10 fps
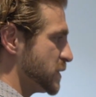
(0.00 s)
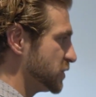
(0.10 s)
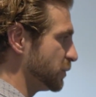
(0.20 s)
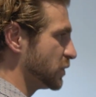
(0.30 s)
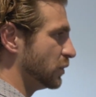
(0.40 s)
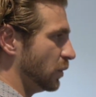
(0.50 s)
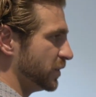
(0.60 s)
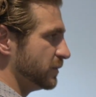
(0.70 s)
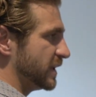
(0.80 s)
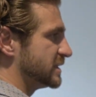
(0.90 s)
Super cool.
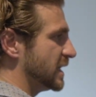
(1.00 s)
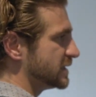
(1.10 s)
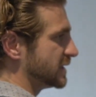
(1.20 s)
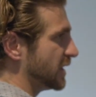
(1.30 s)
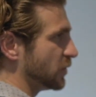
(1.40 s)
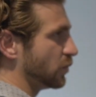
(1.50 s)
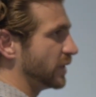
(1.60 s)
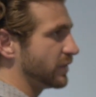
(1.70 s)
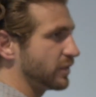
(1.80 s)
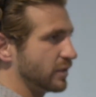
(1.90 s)
When you mix that together
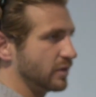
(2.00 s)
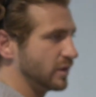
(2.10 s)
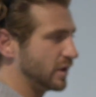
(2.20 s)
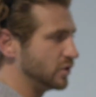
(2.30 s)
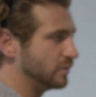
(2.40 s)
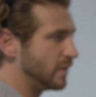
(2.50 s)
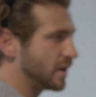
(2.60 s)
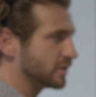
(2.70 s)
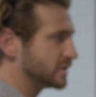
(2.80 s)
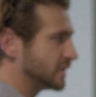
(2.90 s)
with the new
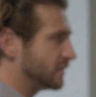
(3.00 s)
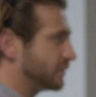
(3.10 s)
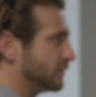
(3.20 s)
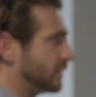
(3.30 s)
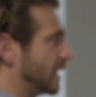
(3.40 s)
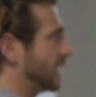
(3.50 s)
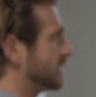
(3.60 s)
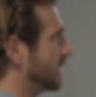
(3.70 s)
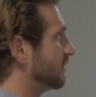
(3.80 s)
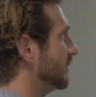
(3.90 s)
modern stuff, I like that